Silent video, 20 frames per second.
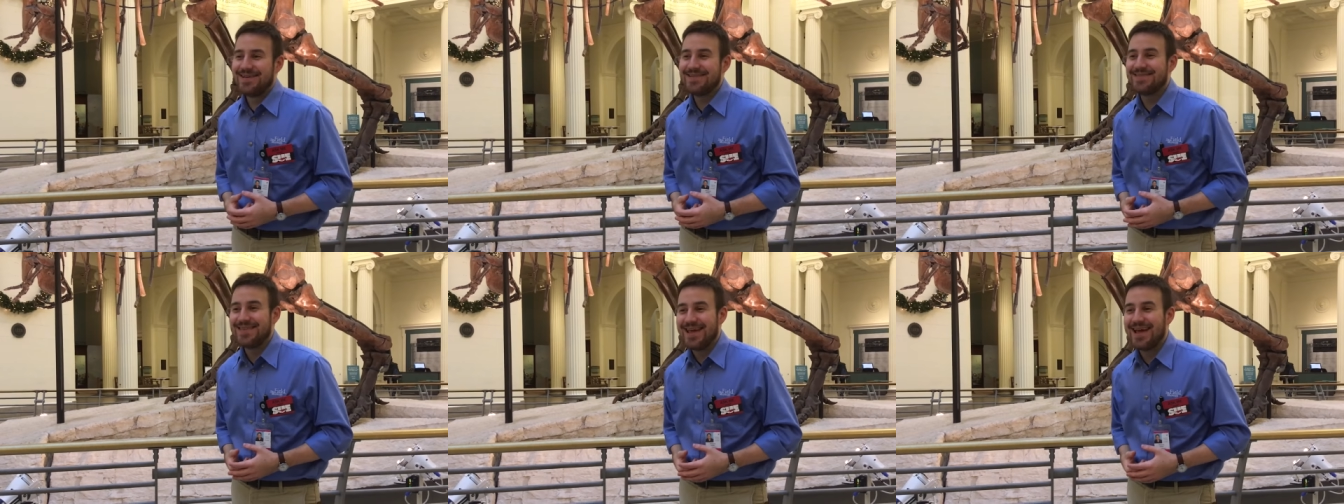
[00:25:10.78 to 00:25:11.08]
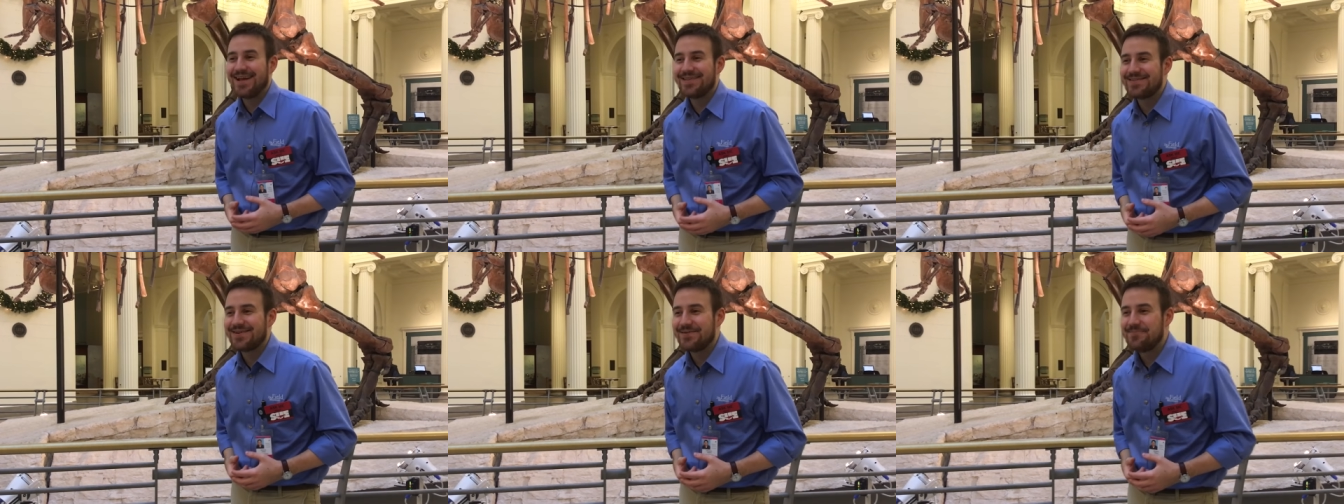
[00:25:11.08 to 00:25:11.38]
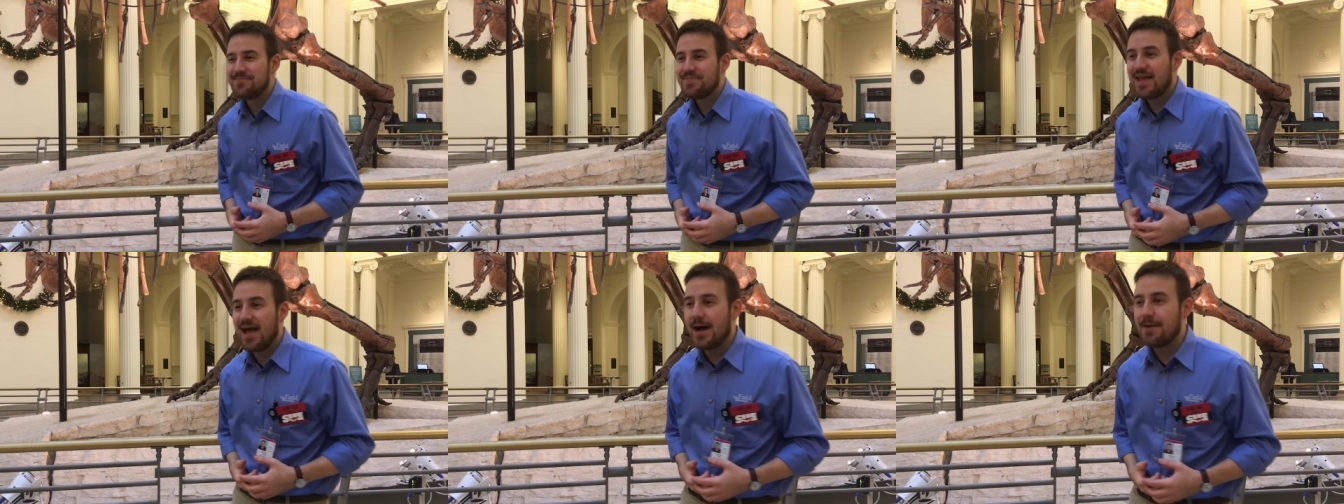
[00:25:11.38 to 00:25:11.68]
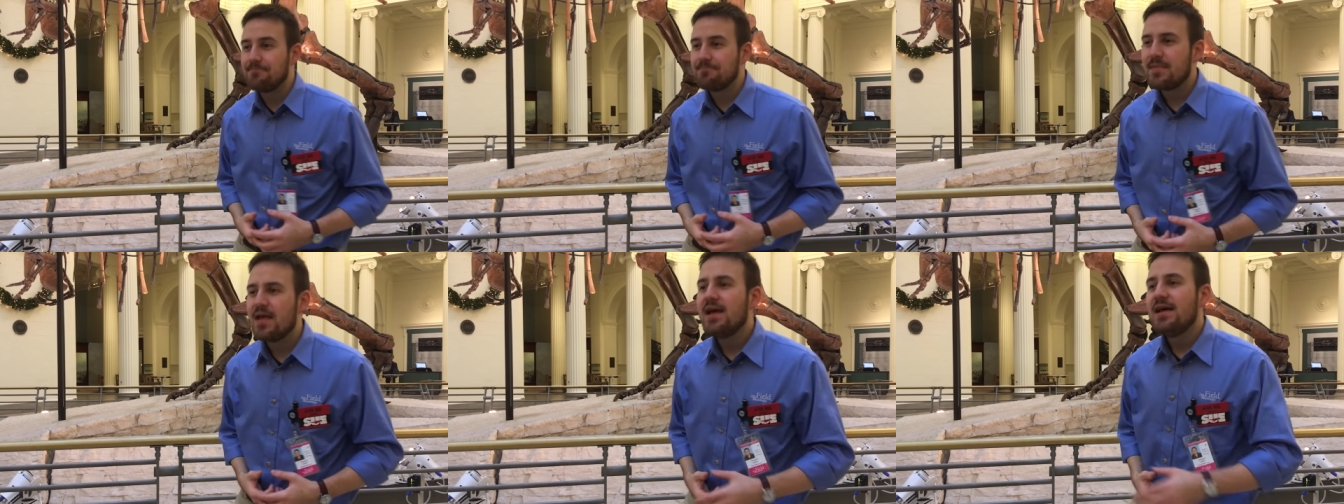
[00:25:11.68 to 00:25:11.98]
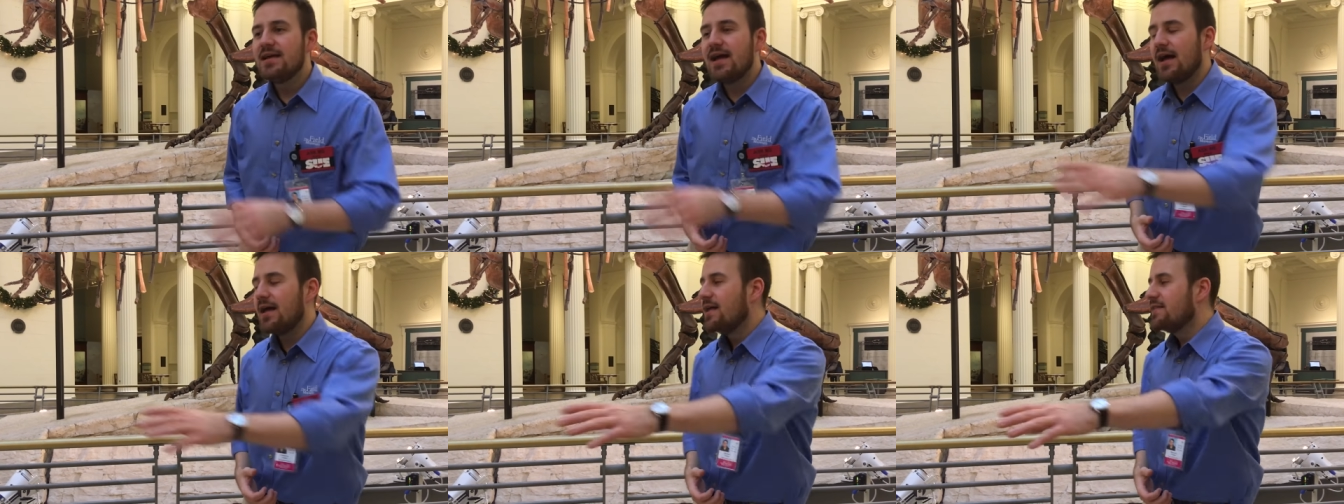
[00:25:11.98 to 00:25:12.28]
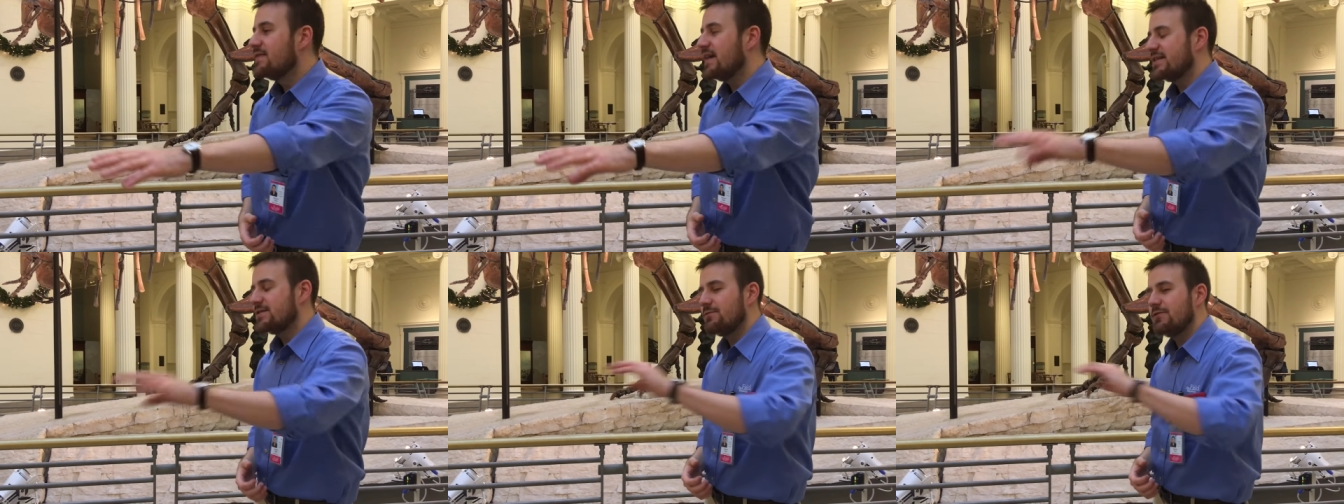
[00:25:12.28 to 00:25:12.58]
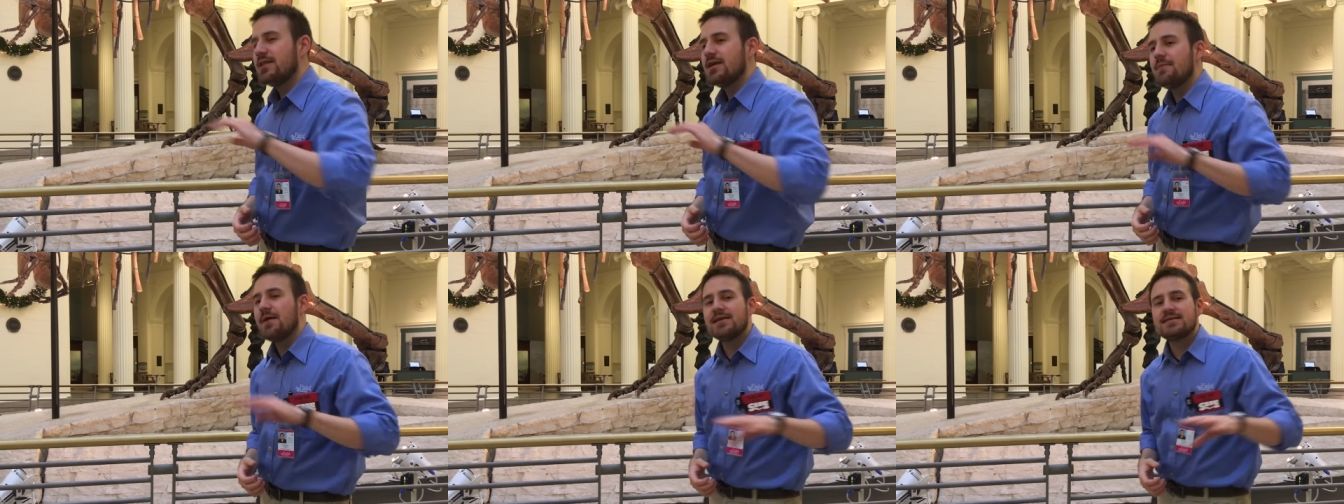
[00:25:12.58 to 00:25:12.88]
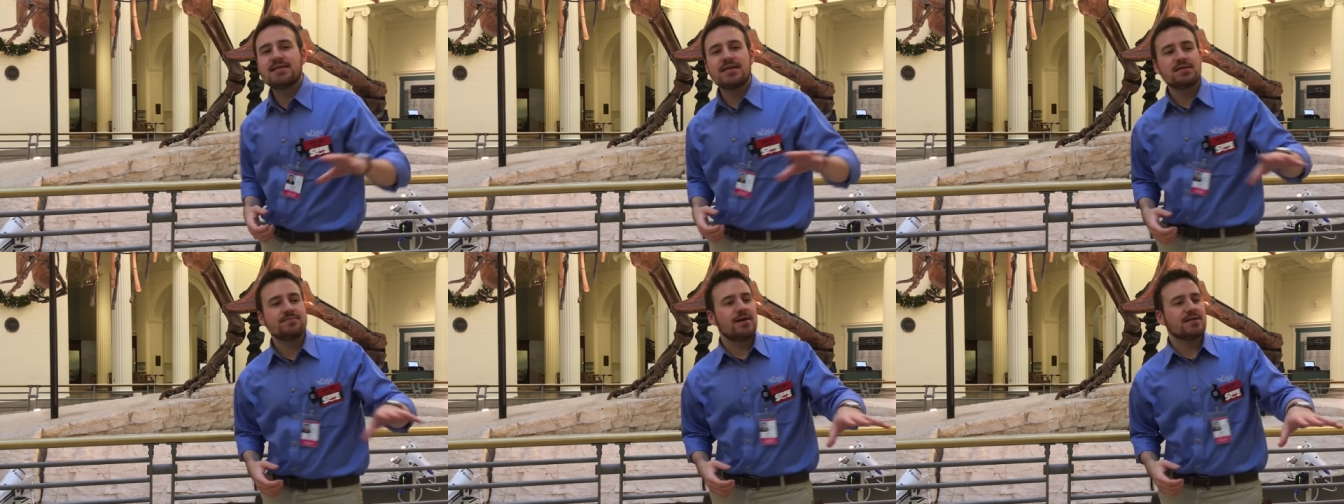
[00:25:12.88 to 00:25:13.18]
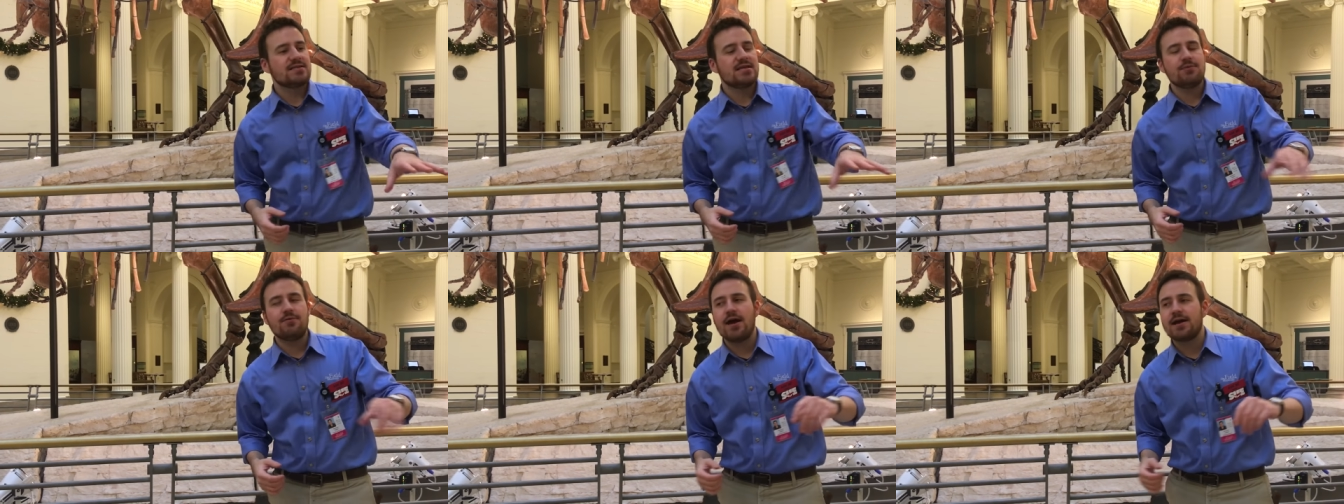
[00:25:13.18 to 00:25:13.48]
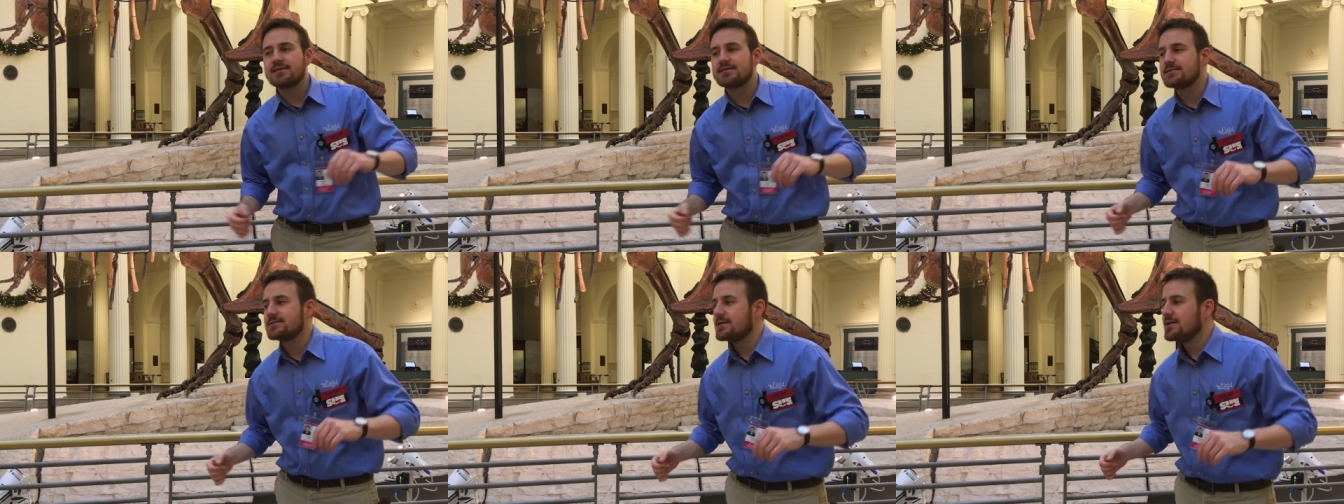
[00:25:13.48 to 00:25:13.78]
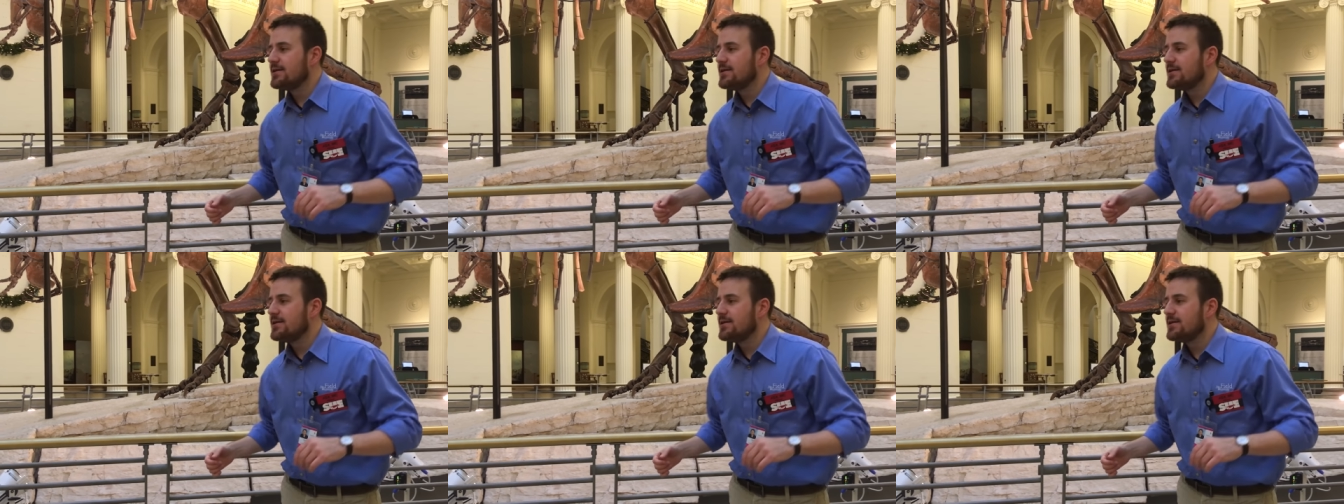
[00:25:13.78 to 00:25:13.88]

is the answer. Yeah, that's one of the amazing things about T. Rex.